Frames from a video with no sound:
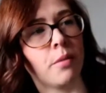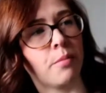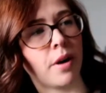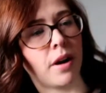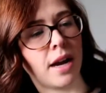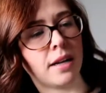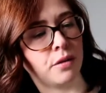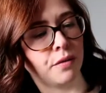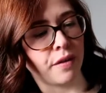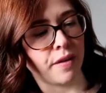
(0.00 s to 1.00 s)
But I
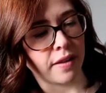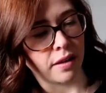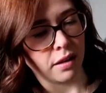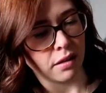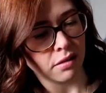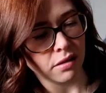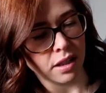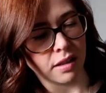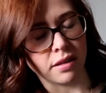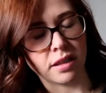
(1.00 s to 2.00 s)
love the fact that you can just
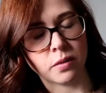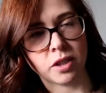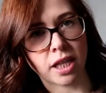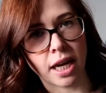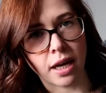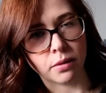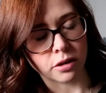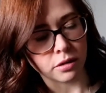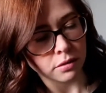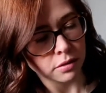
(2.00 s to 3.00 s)
easily switch it out
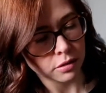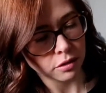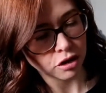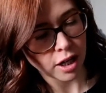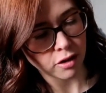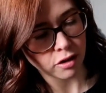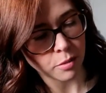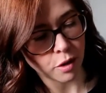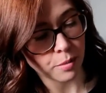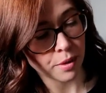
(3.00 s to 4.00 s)
and change
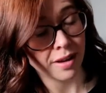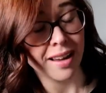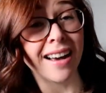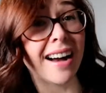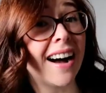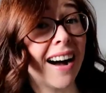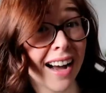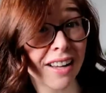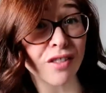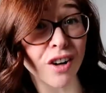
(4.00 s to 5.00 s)
them up.
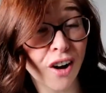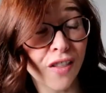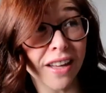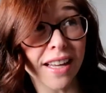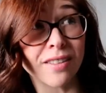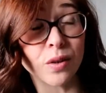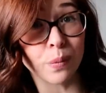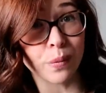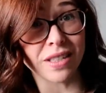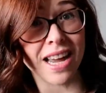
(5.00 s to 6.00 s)
I've got these
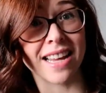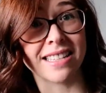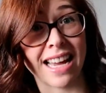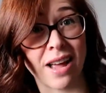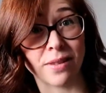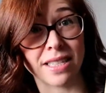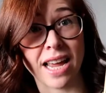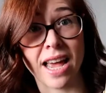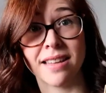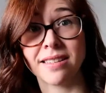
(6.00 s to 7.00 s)
upstairs,
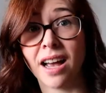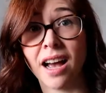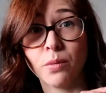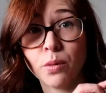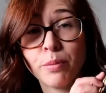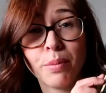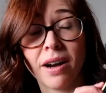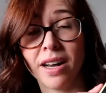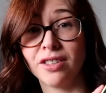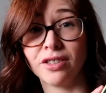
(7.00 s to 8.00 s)
downstairs. I would
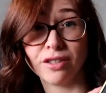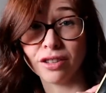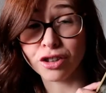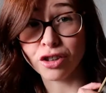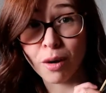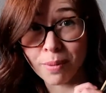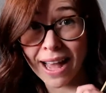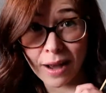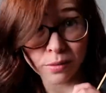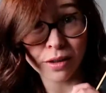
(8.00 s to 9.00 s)
buy the shop
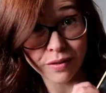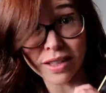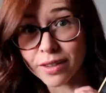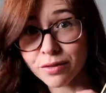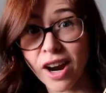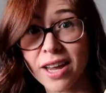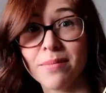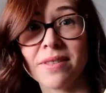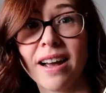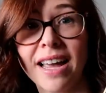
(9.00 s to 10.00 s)
out of these
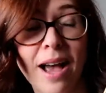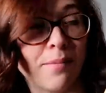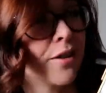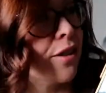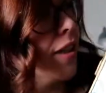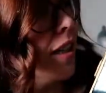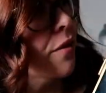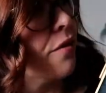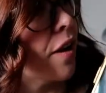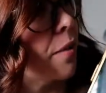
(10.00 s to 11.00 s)
frames. I absolutely
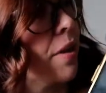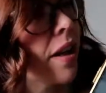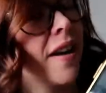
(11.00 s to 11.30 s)
love them.